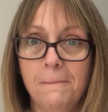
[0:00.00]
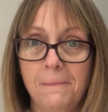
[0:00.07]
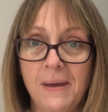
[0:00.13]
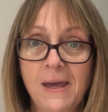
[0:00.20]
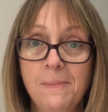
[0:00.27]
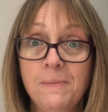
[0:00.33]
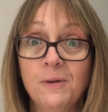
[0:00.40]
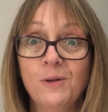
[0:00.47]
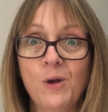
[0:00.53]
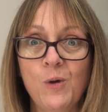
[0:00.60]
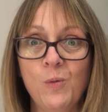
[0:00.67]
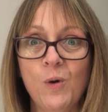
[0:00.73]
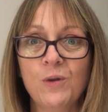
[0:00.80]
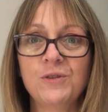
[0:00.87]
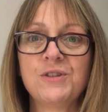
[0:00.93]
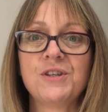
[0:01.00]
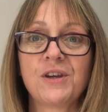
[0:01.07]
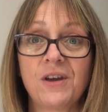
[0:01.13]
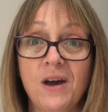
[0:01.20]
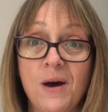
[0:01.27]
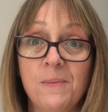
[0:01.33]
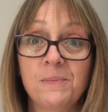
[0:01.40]
People who want to
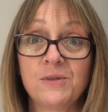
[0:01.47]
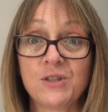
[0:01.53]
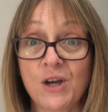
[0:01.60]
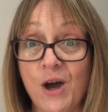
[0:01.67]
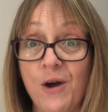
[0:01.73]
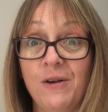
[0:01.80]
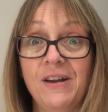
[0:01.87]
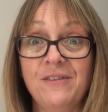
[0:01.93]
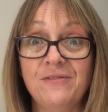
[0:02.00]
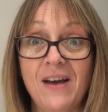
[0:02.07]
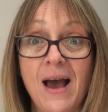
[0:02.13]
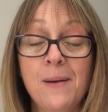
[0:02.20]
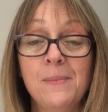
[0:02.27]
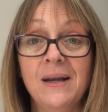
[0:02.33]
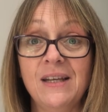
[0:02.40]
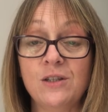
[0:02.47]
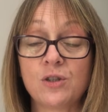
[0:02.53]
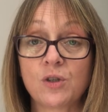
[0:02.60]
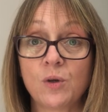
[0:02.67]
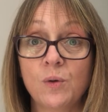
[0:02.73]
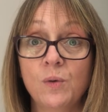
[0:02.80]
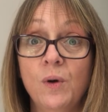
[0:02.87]
come to Holy Family
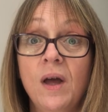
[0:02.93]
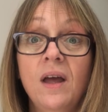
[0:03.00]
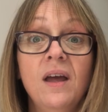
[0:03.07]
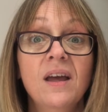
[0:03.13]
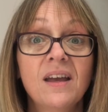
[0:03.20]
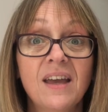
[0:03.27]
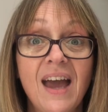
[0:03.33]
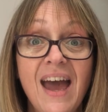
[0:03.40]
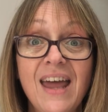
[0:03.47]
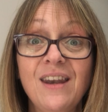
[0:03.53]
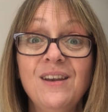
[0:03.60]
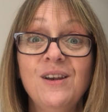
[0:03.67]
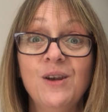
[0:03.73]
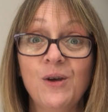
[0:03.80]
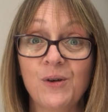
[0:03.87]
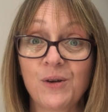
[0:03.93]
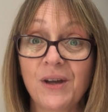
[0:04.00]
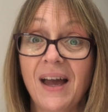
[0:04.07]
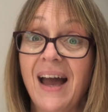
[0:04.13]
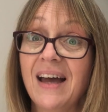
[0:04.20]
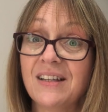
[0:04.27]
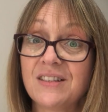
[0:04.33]
School can look
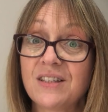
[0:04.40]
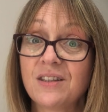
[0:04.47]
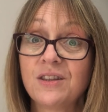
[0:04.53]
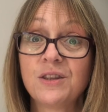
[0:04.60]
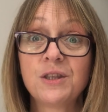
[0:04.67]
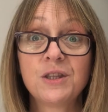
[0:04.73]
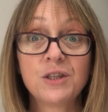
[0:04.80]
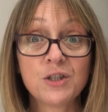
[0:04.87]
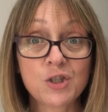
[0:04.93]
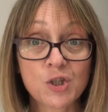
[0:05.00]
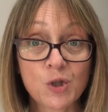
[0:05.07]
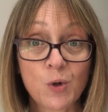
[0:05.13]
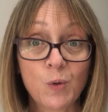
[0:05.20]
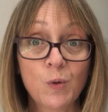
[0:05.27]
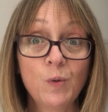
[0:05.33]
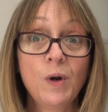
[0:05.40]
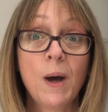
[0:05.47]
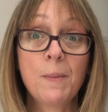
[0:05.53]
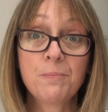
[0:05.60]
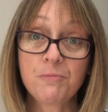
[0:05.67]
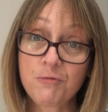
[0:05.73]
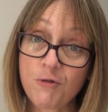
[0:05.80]
at the school
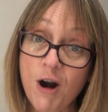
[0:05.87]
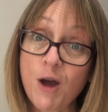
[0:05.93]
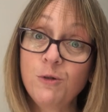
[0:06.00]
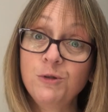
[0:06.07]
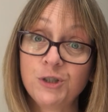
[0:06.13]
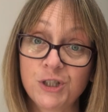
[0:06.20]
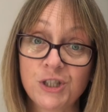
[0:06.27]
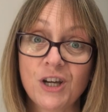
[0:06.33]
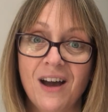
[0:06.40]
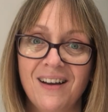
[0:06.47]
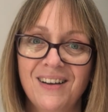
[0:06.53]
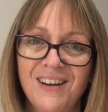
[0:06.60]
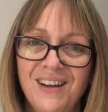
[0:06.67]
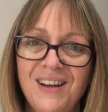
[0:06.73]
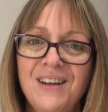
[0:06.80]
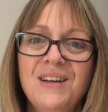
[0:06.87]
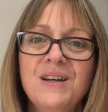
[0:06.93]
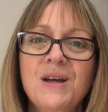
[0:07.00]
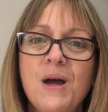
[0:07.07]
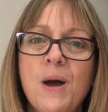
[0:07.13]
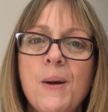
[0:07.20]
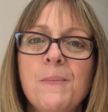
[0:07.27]
brochure.
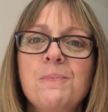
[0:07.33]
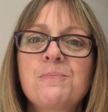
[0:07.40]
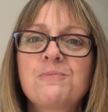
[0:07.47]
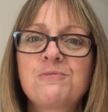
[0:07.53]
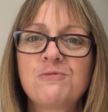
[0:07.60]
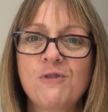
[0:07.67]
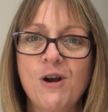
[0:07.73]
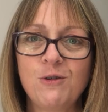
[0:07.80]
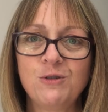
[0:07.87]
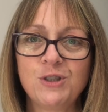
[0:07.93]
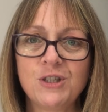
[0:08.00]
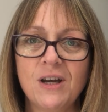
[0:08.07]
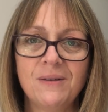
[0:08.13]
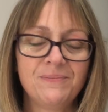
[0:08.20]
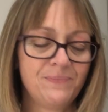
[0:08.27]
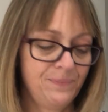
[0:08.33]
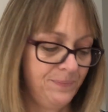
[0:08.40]
Brochure.